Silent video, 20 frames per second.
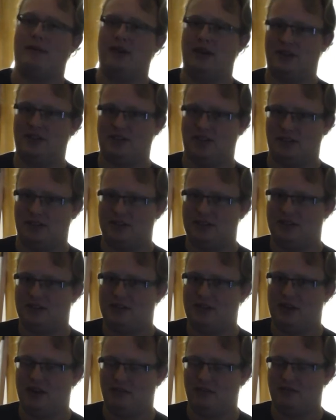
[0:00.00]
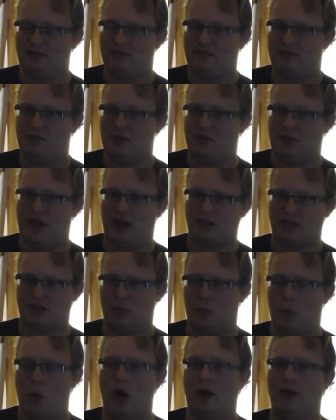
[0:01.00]
reminiscent of
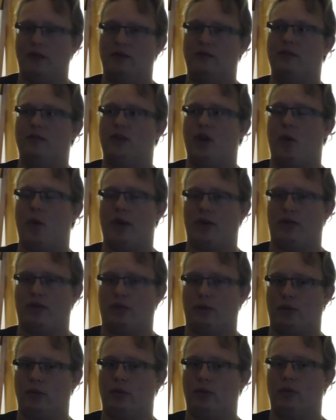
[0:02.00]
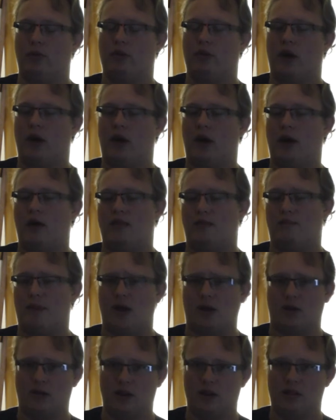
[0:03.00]
2001 going through the
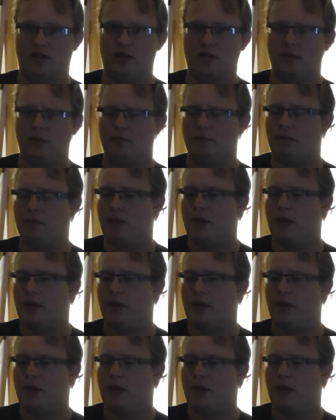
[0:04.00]
monolith.